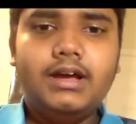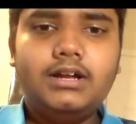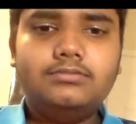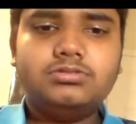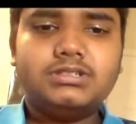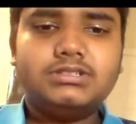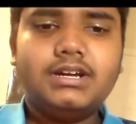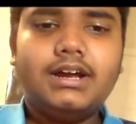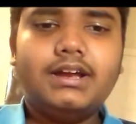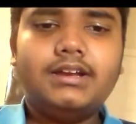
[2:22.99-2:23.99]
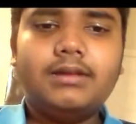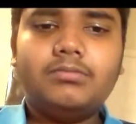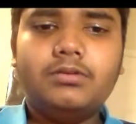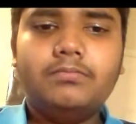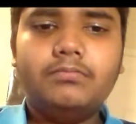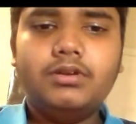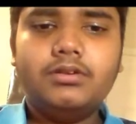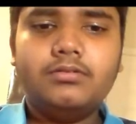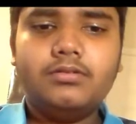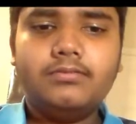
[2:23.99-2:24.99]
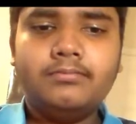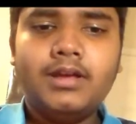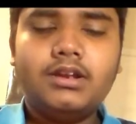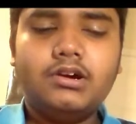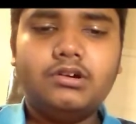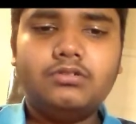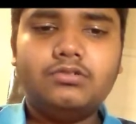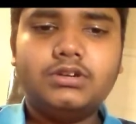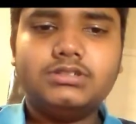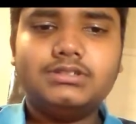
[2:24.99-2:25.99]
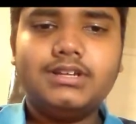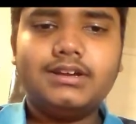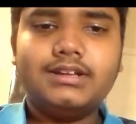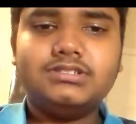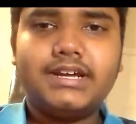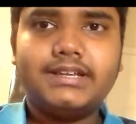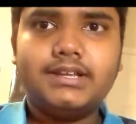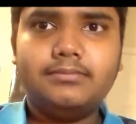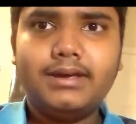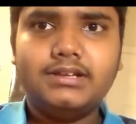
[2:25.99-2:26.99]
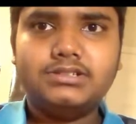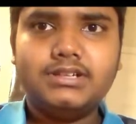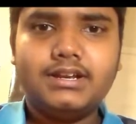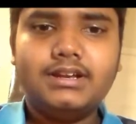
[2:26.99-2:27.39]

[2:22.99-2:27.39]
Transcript: helps this guy named Minho who was stuck inside the maze.